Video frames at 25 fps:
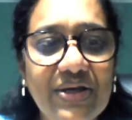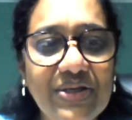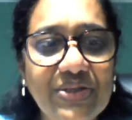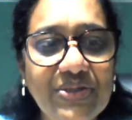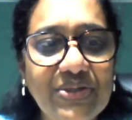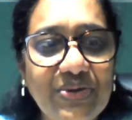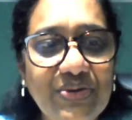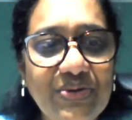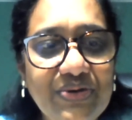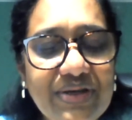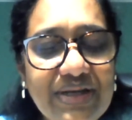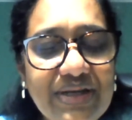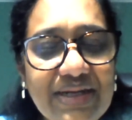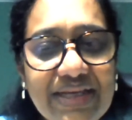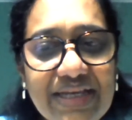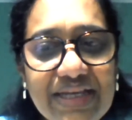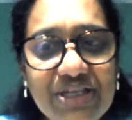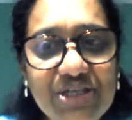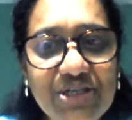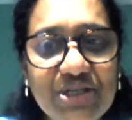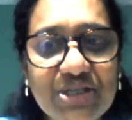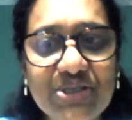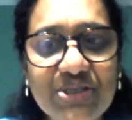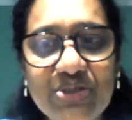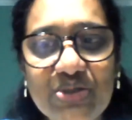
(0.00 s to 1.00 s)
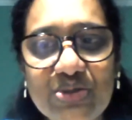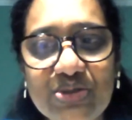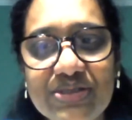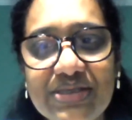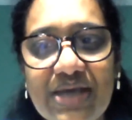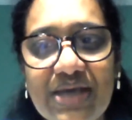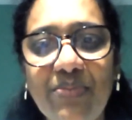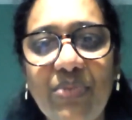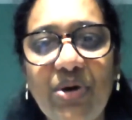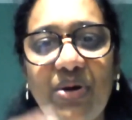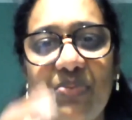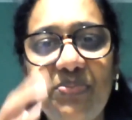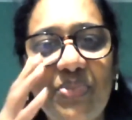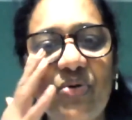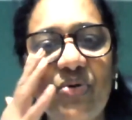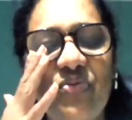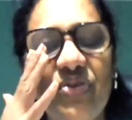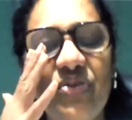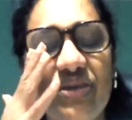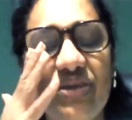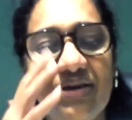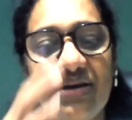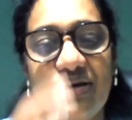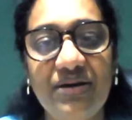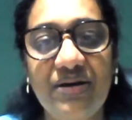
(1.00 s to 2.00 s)
So really, just to sum up
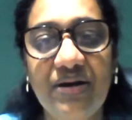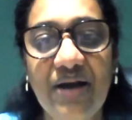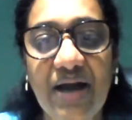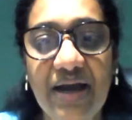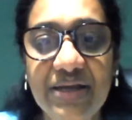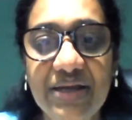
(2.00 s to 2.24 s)
over here,